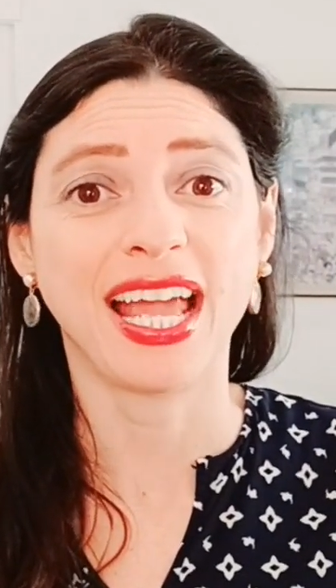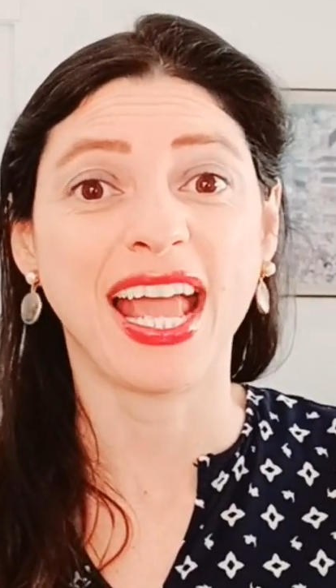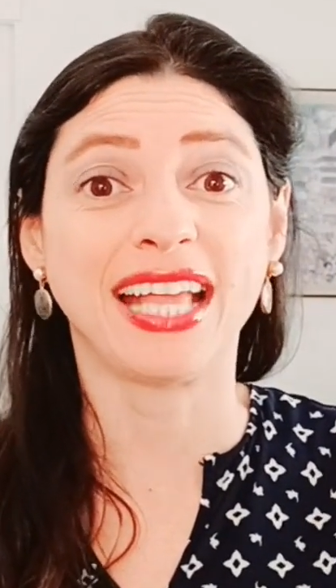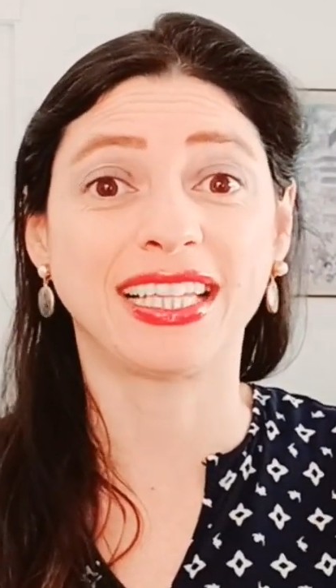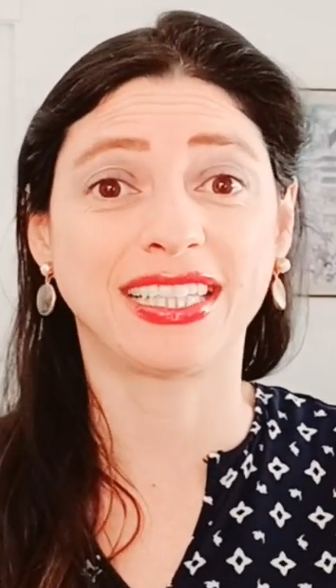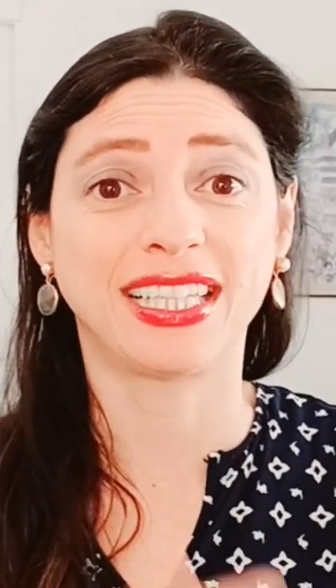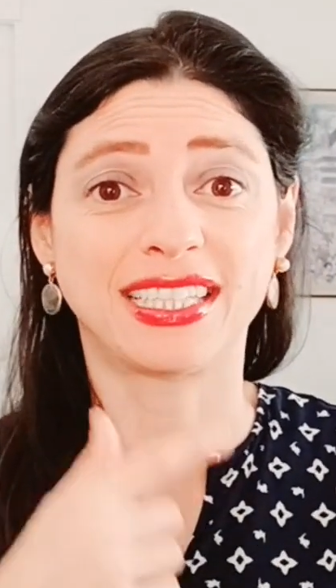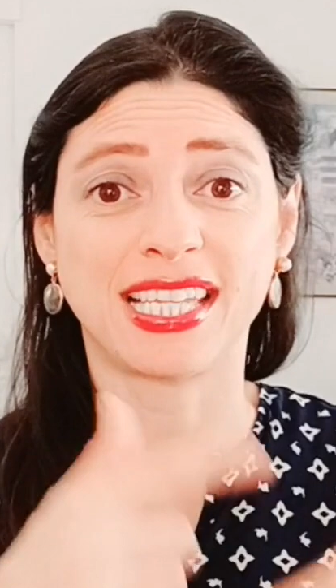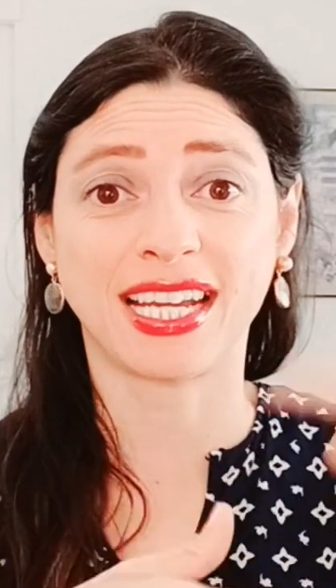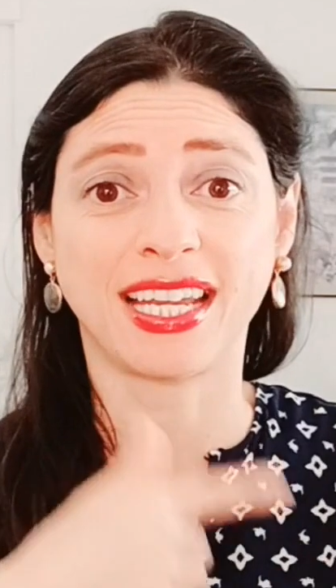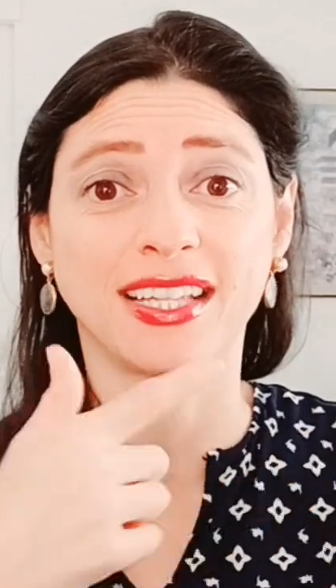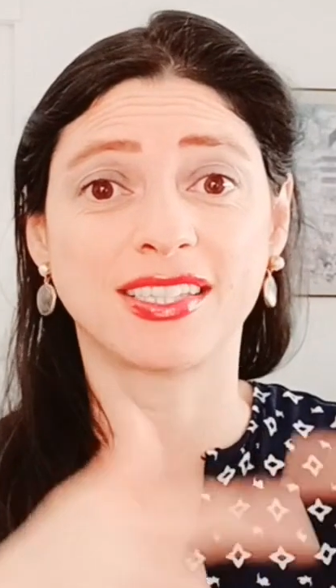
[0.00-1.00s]
and then the
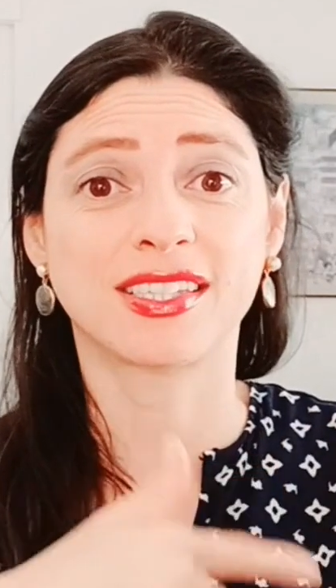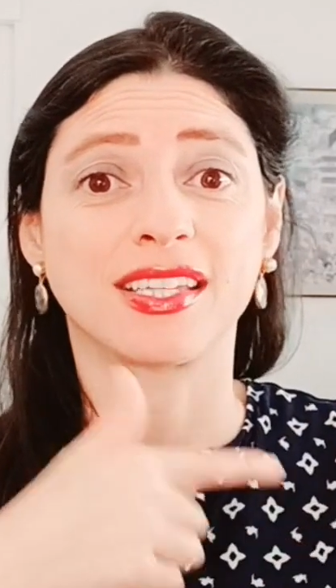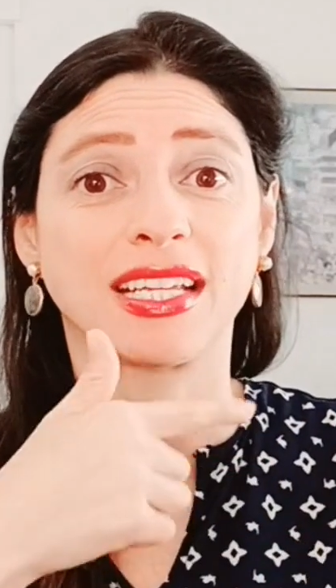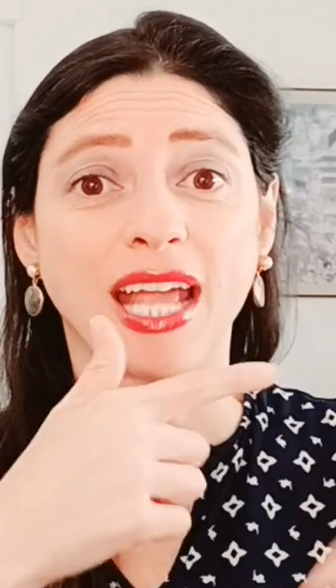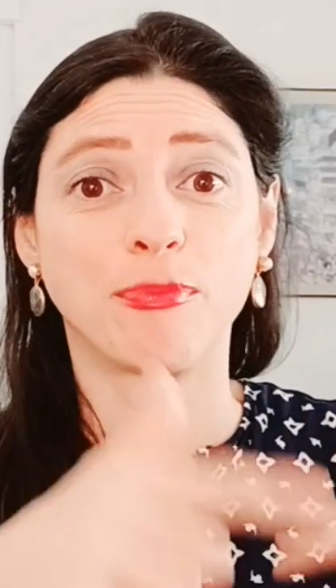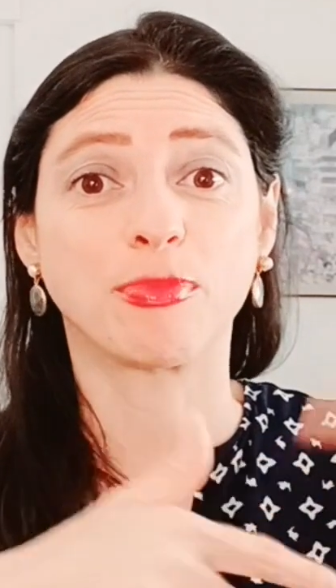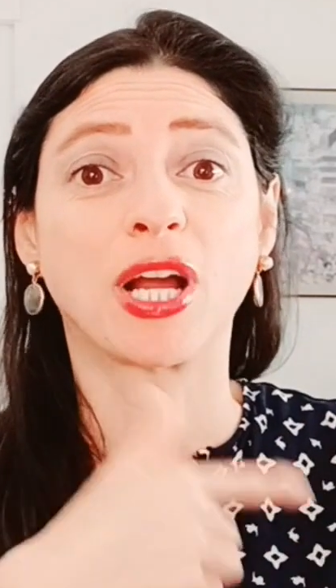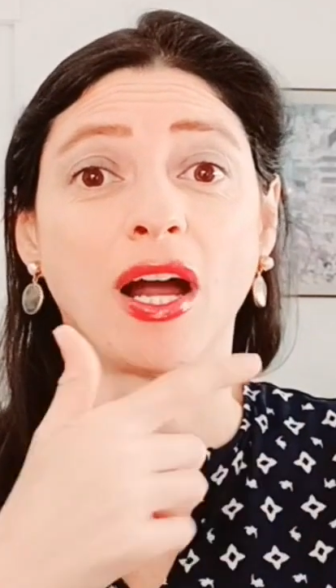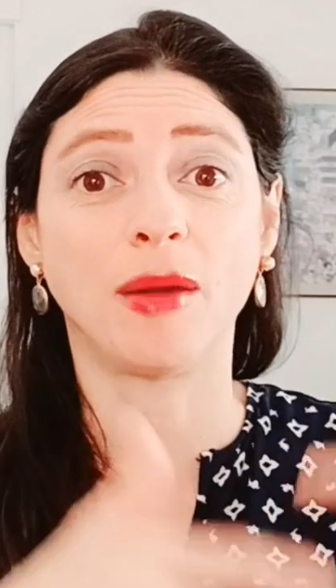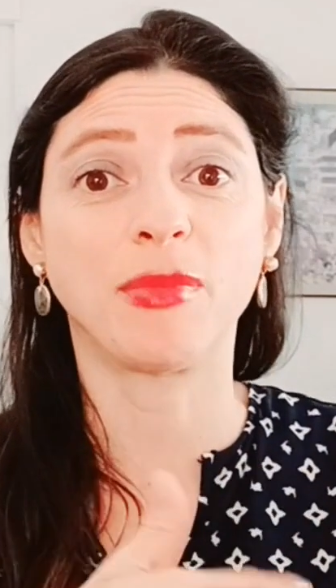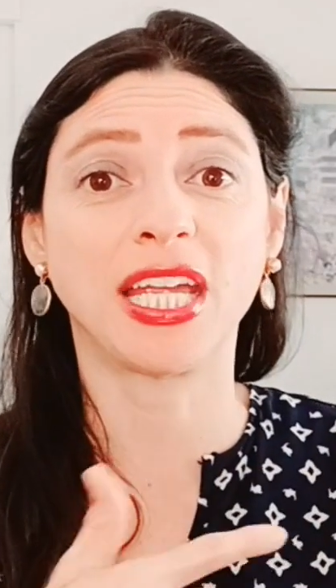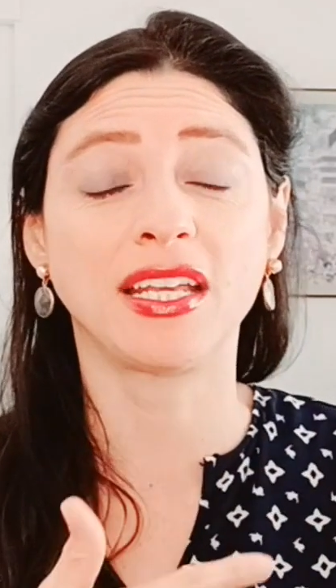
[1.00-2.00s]
tickets kept
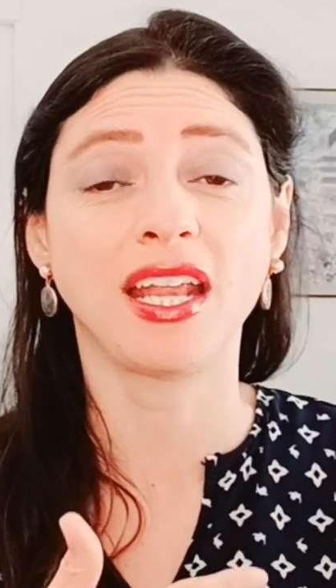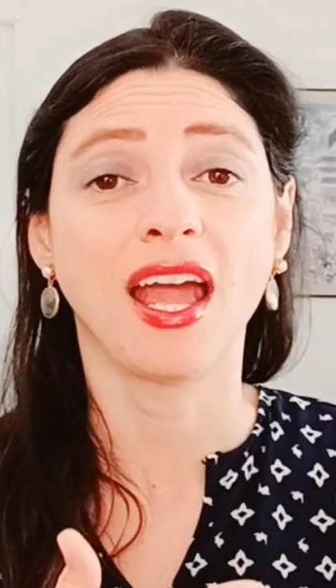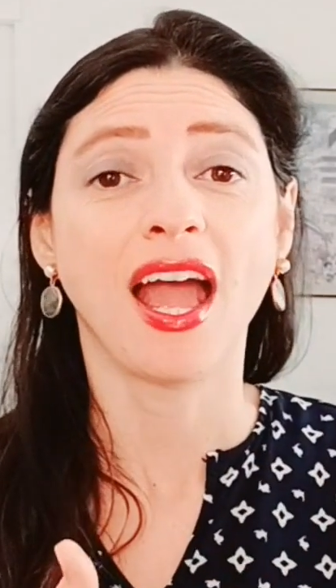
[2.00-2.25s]
coming,